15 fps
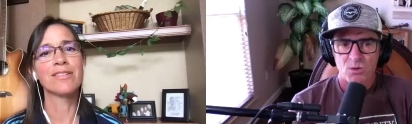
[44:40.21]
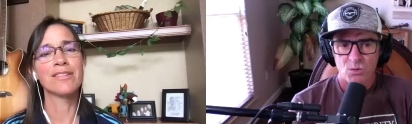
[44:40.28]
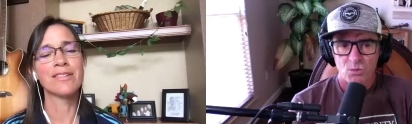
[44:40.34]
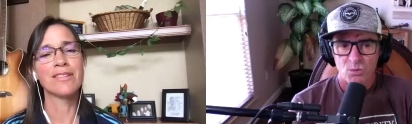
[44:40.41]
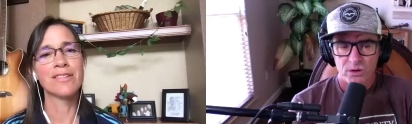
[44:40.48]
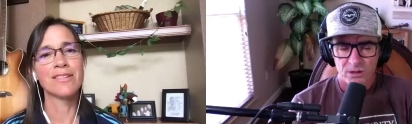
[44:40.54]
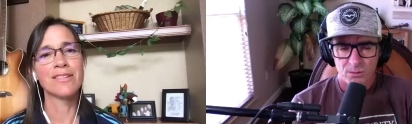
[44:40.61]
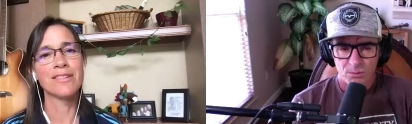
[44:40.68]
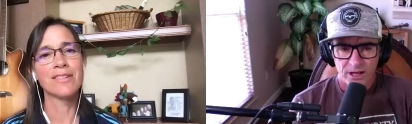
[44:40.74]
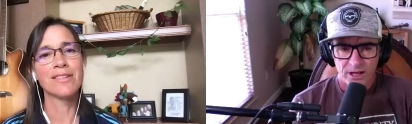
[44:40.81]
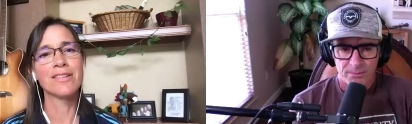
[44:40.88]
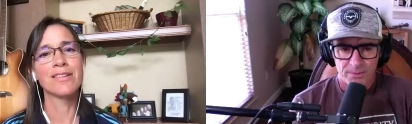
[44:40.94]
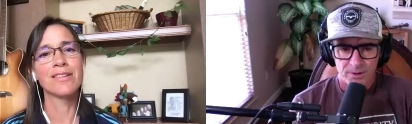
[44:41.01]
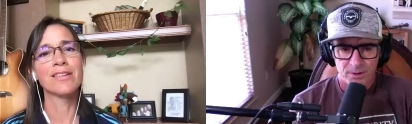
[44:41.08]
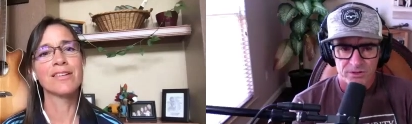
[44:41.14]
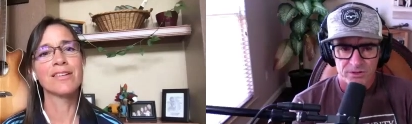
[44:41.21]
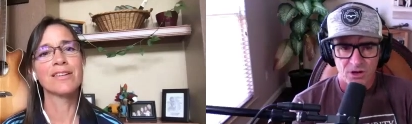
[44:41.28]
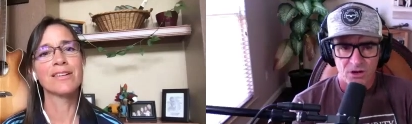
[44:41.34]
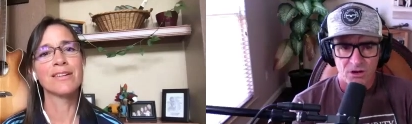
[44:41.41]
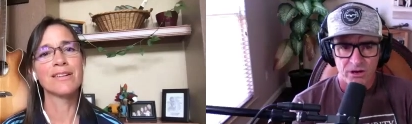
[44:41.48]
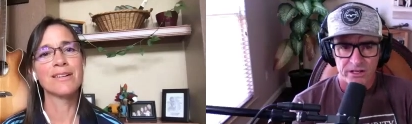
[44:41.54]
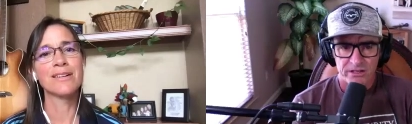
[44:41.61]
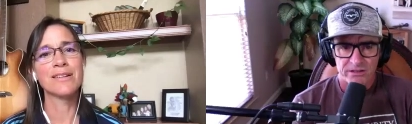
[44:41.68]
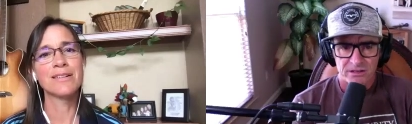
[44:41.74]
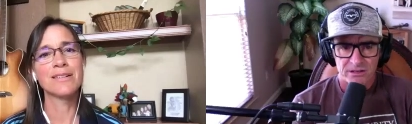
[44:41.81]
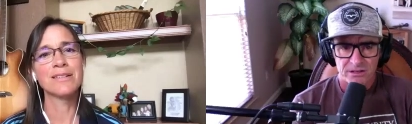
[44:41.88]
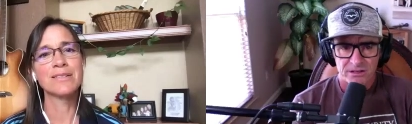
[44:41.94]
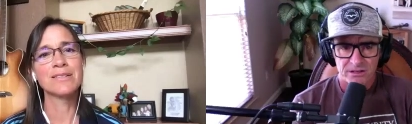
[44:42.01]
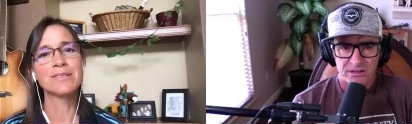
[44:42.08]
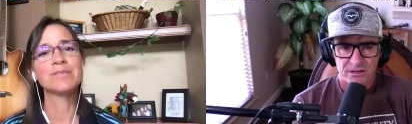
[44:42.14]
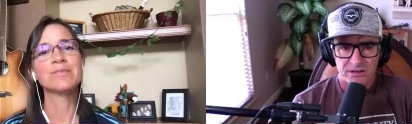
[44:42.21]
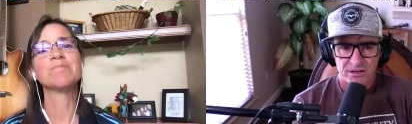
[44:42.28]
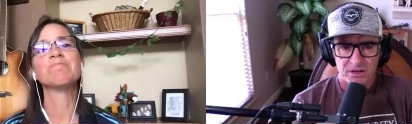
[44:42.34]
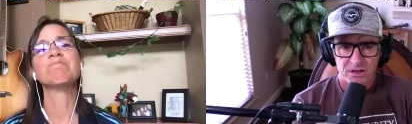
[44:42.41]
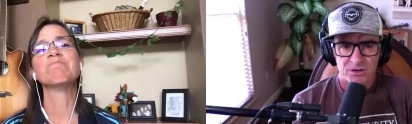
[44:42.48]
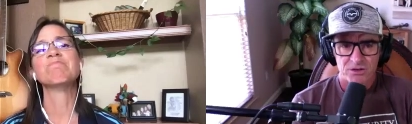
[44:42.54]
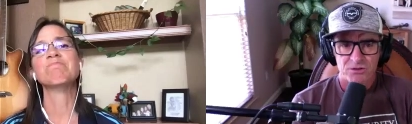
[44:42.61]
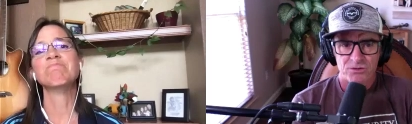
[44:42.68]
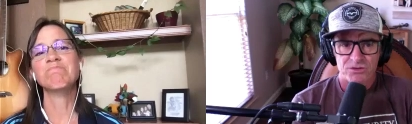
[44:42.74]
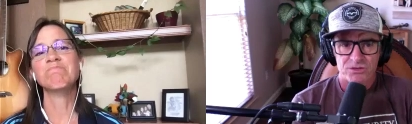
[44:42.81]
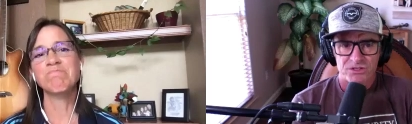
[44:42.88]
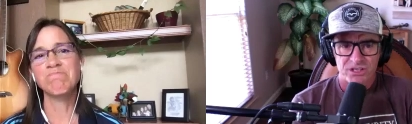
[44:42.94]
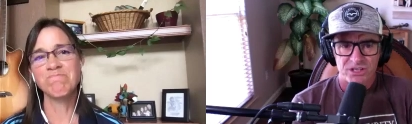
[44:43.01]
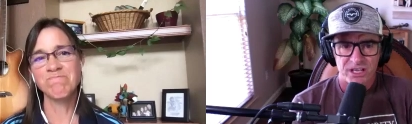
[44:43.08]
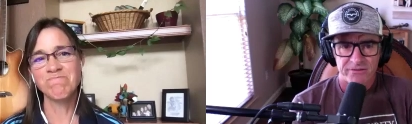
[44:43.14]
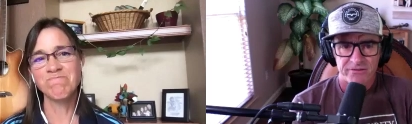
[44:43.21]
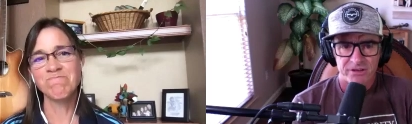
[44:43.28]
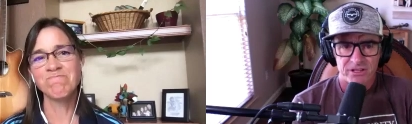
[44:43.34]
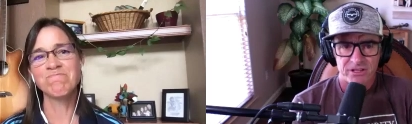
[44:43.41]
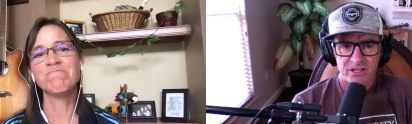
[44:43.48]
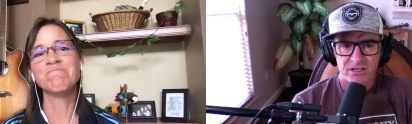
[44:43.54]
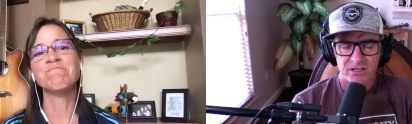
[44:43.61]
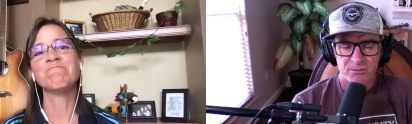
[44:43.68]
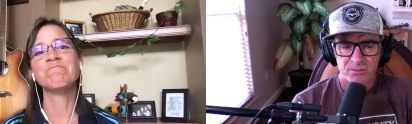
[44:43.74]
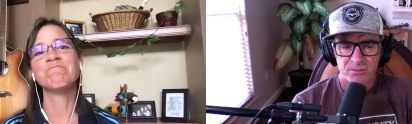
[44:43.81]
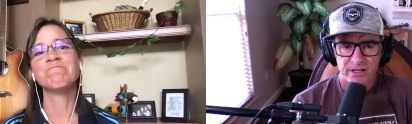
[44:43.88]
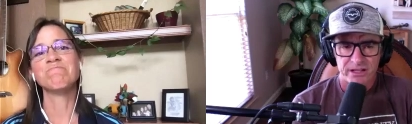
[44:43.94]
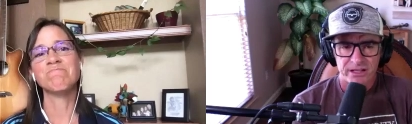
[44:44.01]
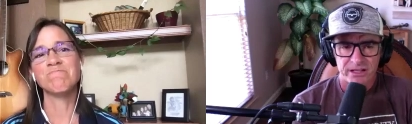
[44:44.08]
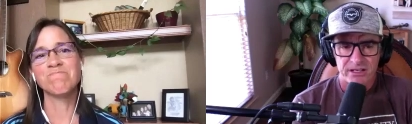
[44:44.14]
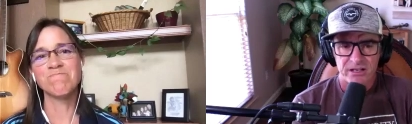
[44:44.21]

Speaker 1: with a black belt's eyes. You see everything completely